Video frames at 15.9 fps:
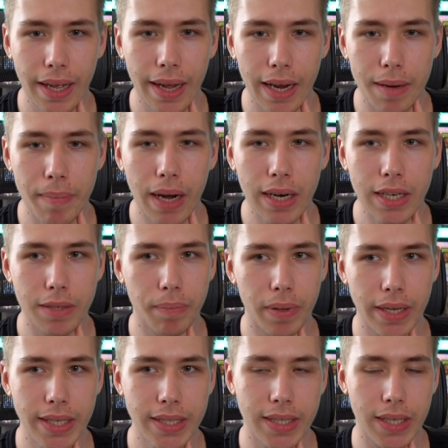In
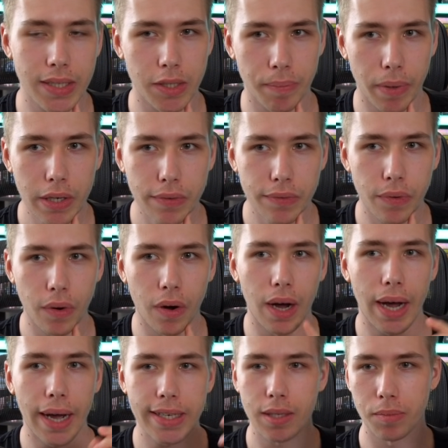Marketplace, there's a bot for
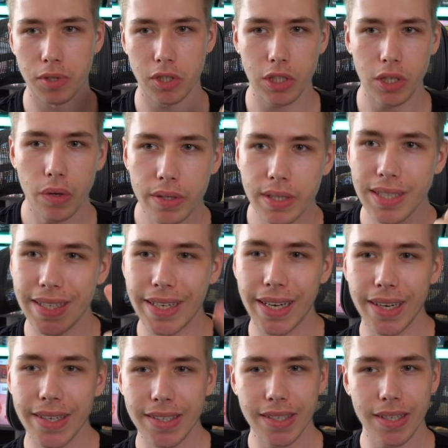items sold,
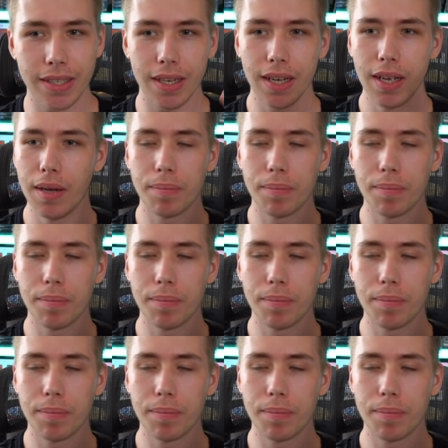delisted,